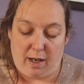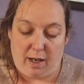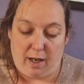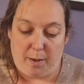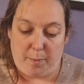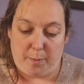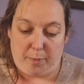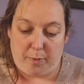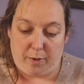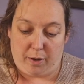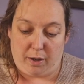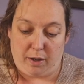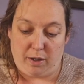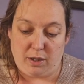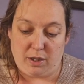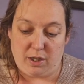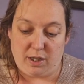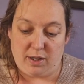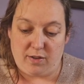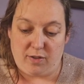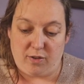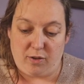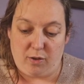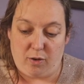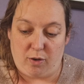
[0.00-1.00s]
approach
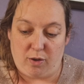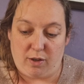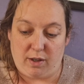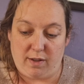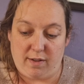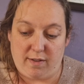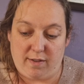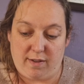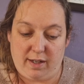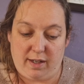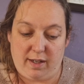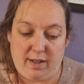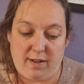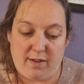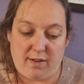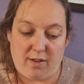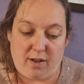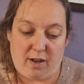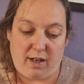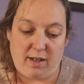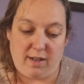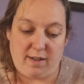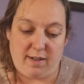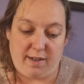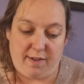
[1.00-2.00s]
is not considered
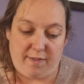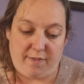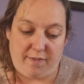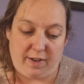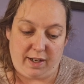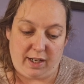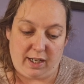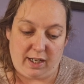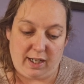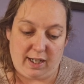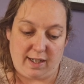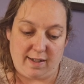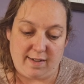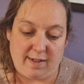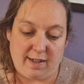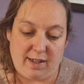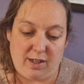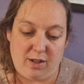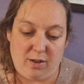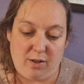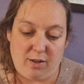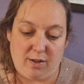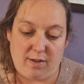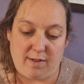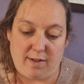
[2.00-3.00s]
scientific, as
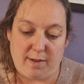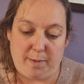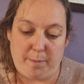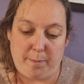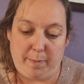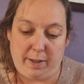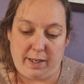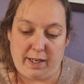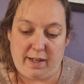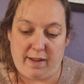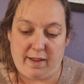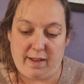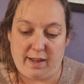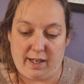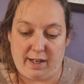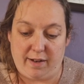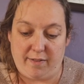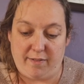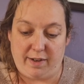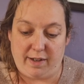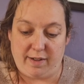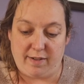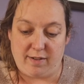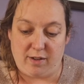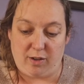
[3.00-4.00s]
it looks at many
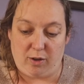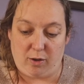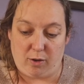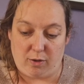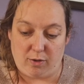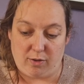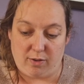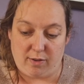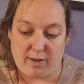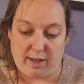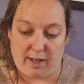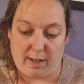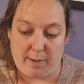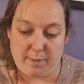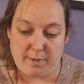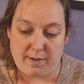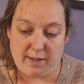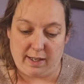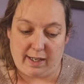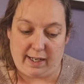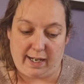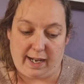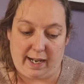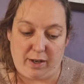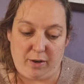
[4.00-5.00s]
theories and concepts
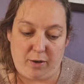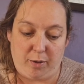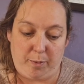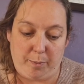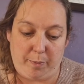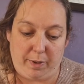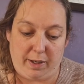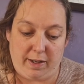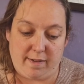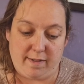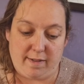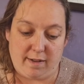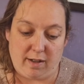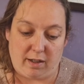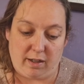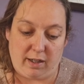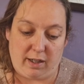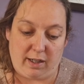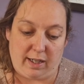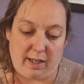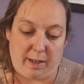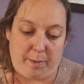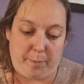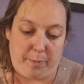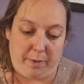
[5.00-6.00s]
that cannot be
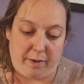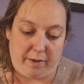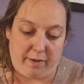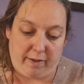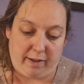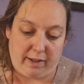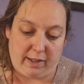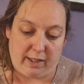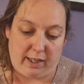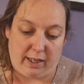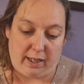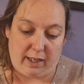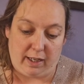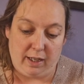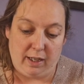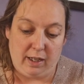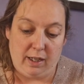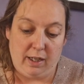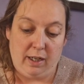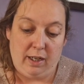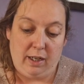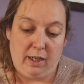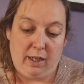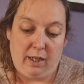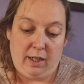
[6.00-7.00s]
studied empirically.
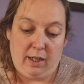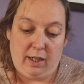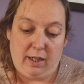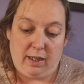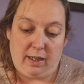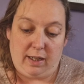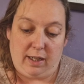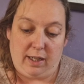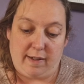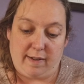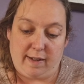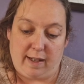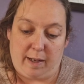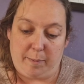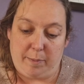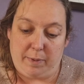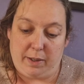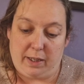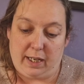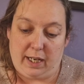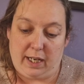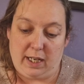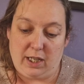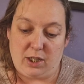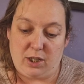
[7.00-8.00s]
This
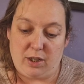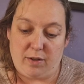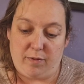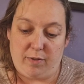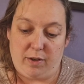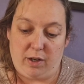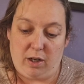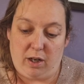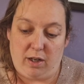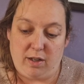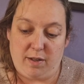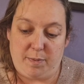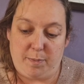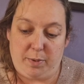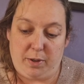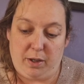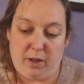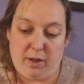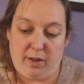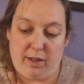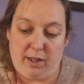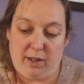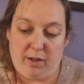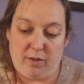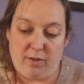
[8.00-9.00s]
application relies
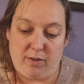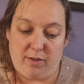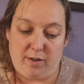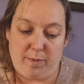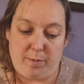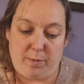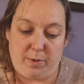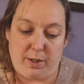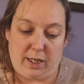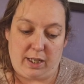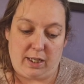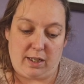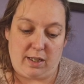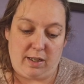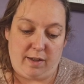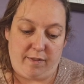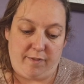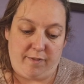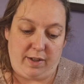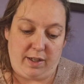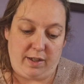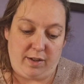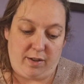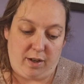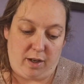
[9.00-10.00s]
purely on
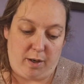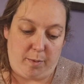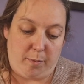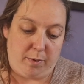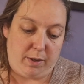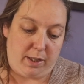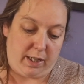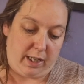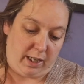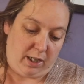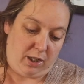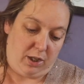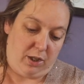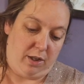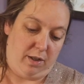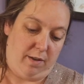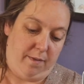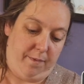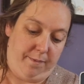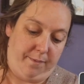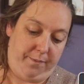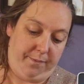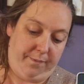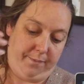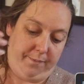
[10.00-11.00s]
subjective interpretation.